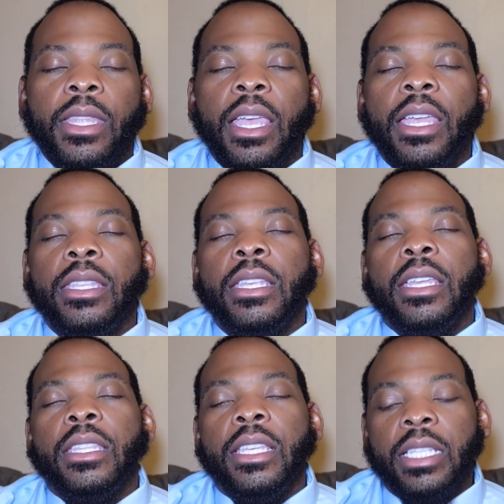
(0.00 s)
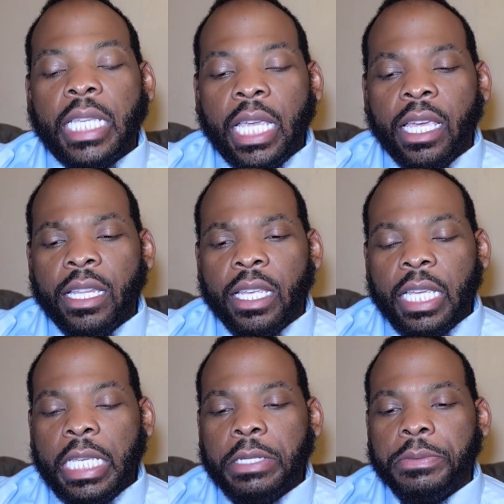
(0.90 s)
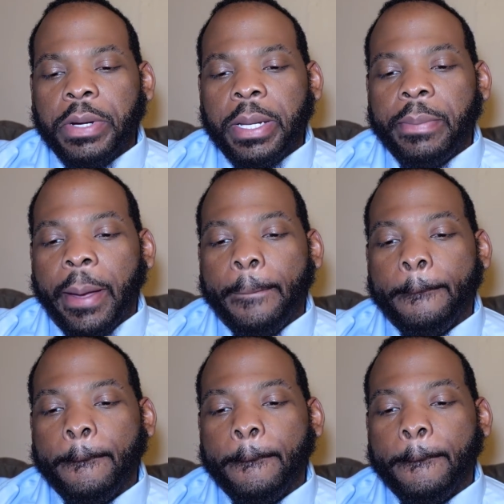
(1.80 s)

And this kid, he's running by.